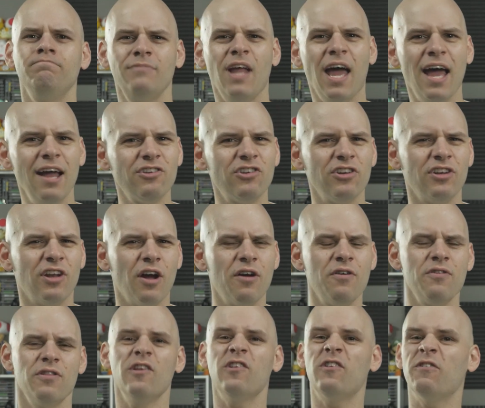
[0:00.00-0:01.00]
Now, as you
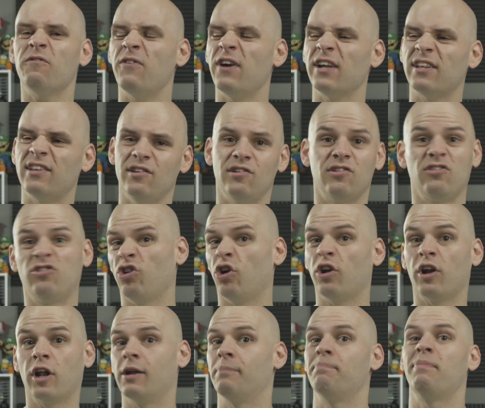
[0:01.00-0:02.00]
know, this effect is
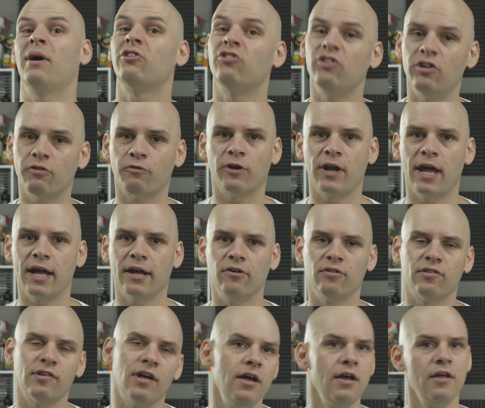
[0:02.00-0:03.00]
shot on a bunch of different
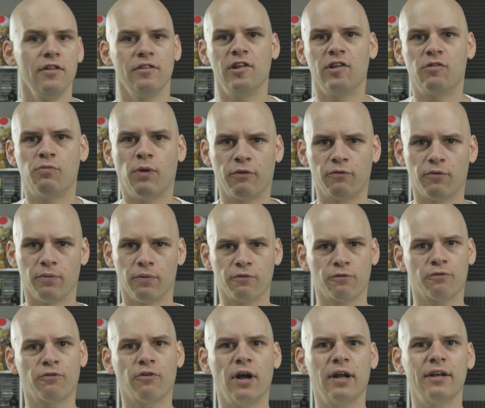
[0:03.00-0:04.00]
angles. There's one from the
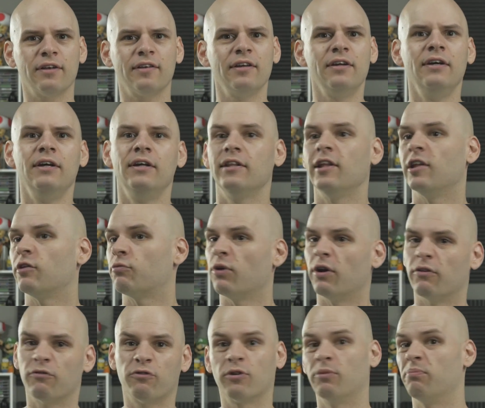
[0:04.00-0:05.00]
front, there's
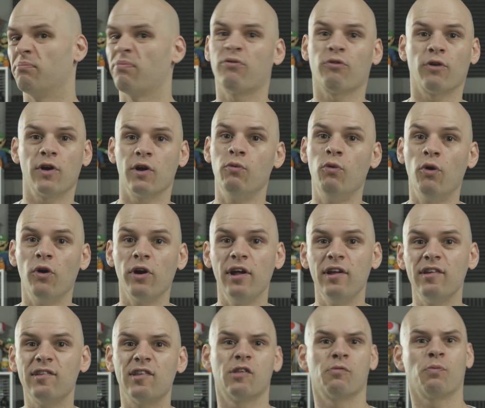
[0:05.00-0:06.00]
one from 3/4,
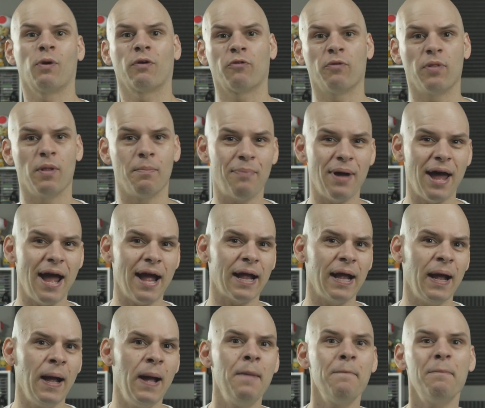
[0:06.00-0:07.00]
there's one from the
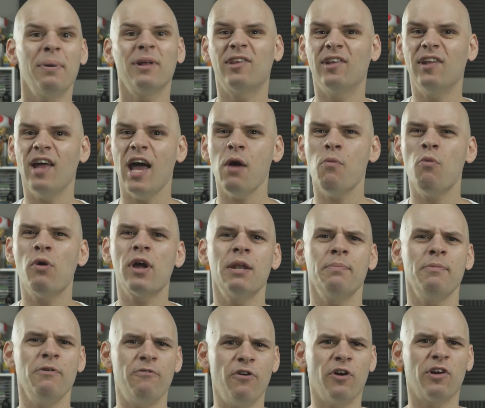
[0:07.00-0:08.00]
back, but today we're going
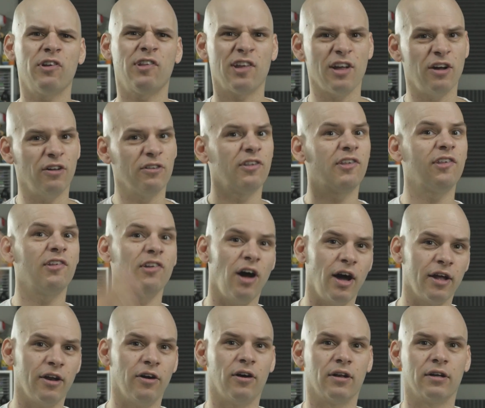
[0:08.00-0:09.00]
to be focusing on
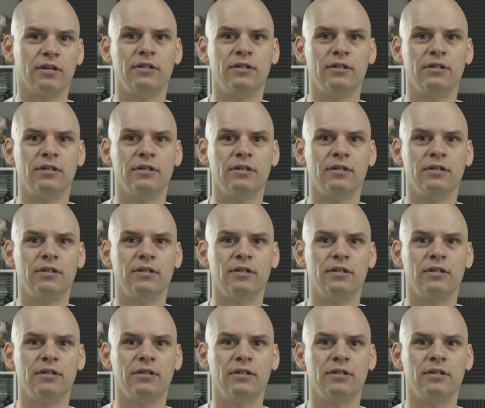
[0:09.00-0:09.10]
side on.